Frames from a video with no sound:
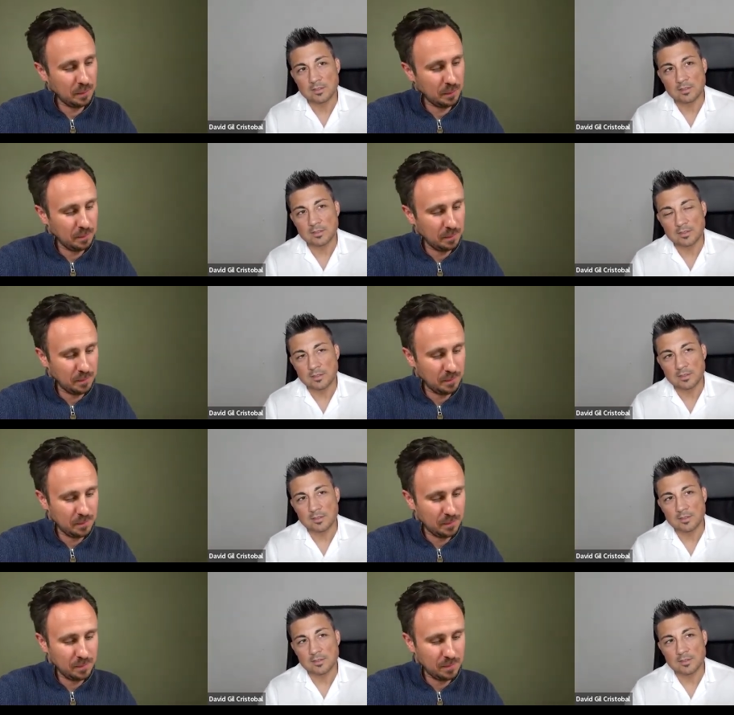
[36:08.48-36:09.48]

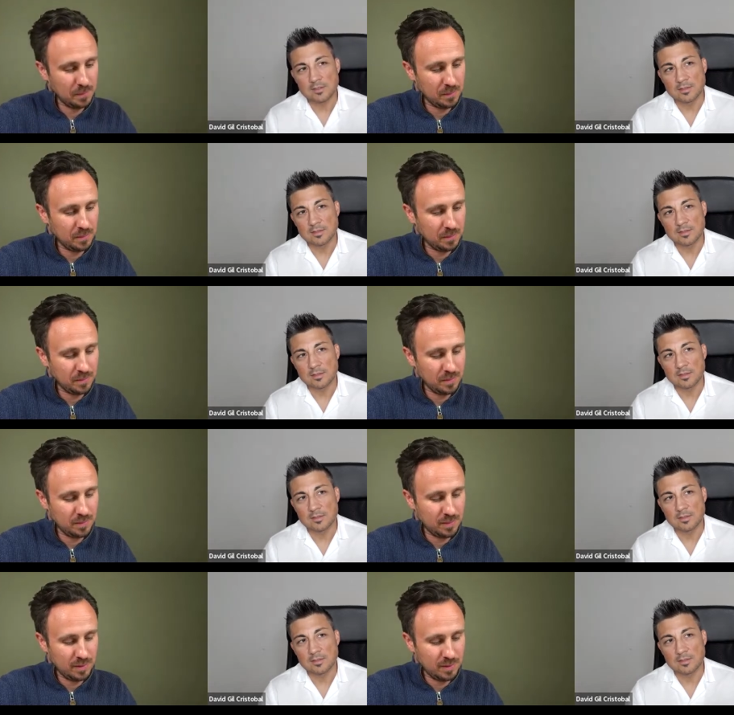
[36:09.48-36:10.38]
No one is speaking in this clip.